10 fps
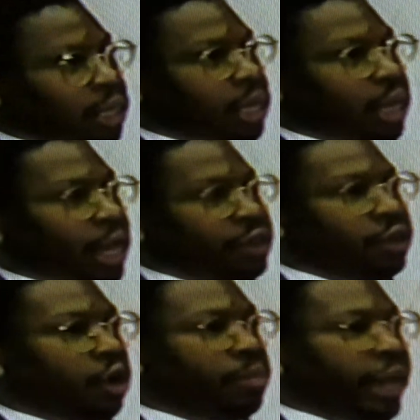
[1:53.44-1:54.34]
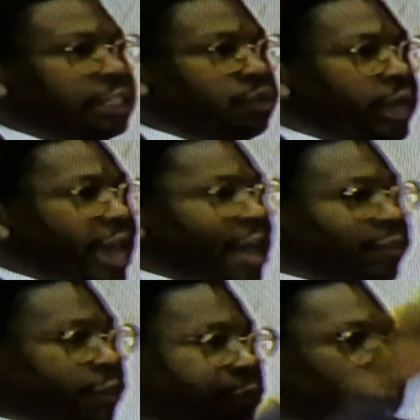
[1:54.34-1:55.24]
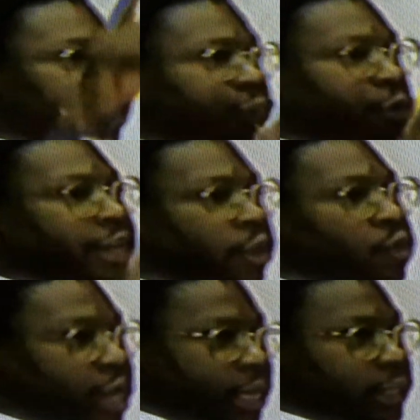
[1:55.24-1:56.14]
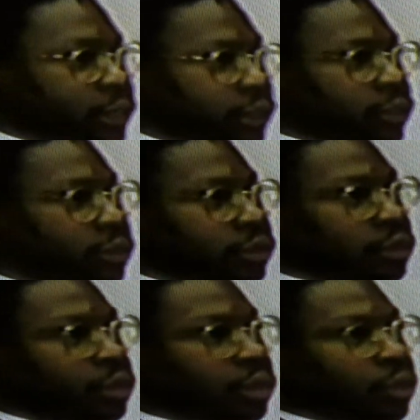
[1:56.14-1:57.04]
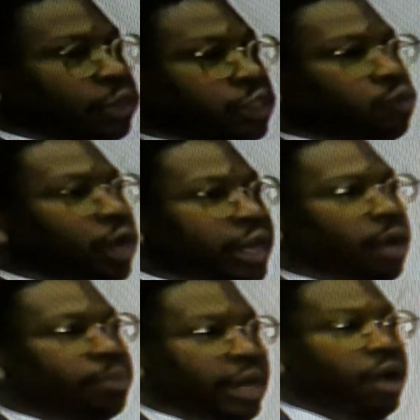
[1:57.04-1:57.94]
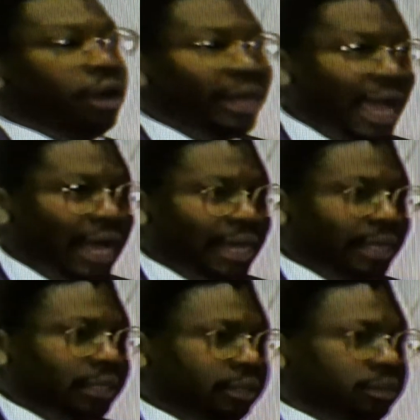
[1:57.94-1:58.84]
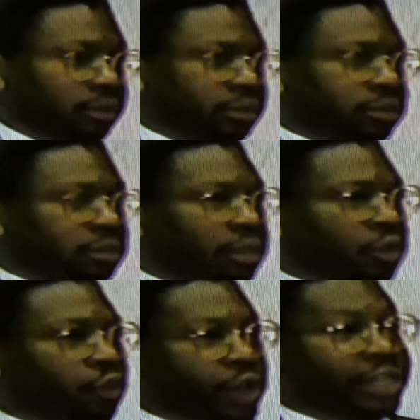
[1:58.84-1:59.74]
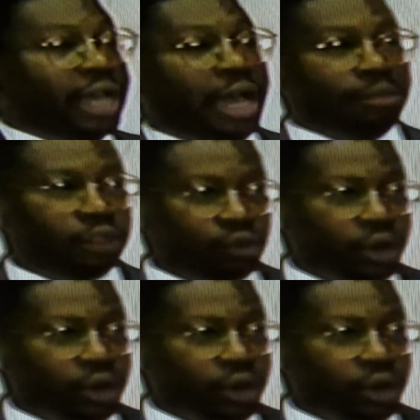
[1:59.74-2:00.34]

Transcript: And you know, Masonry, they have the 33 degrees, which is really a play on 9. 3 times 3.